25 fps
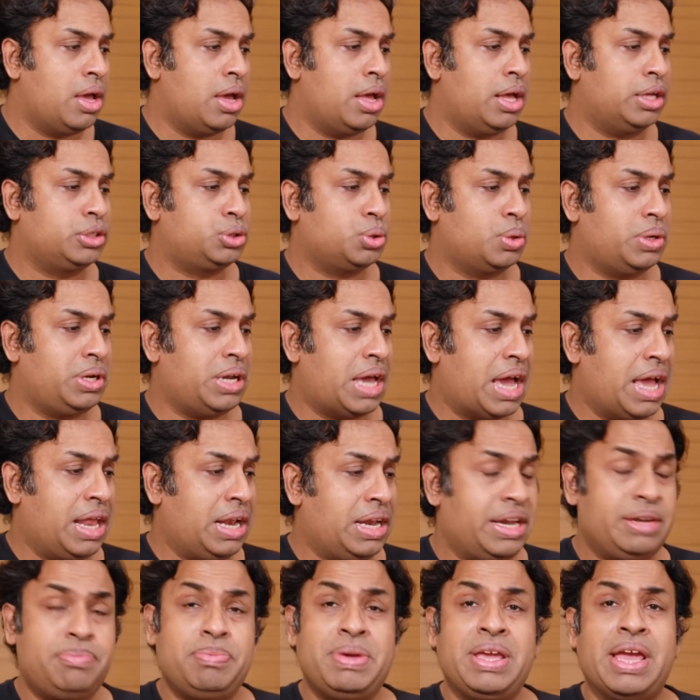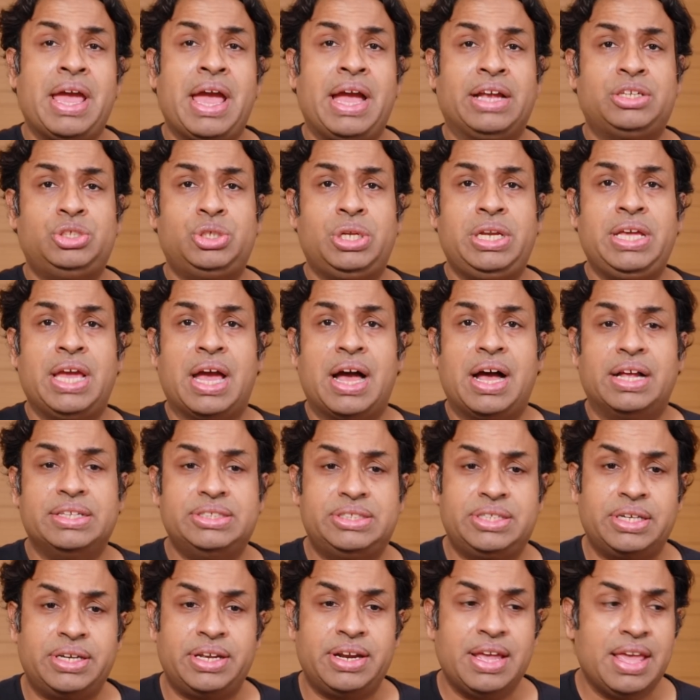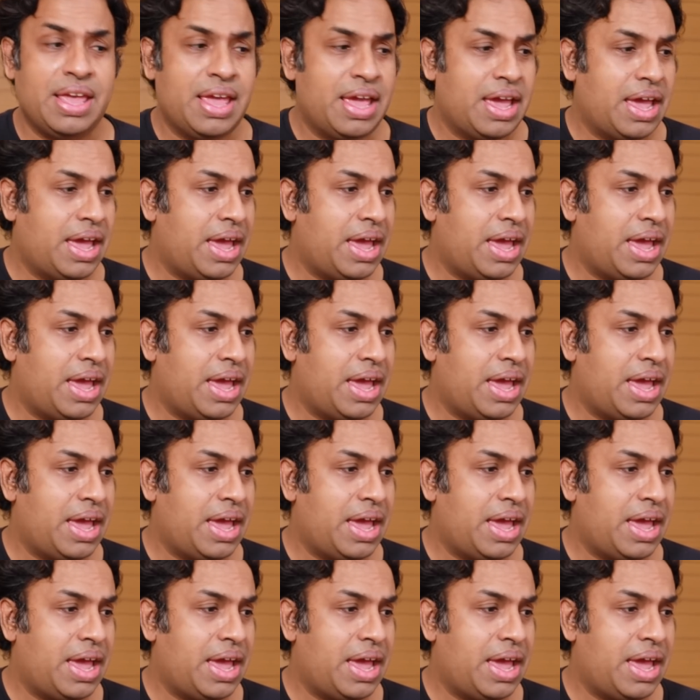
Uh, so uh, let me actually answer.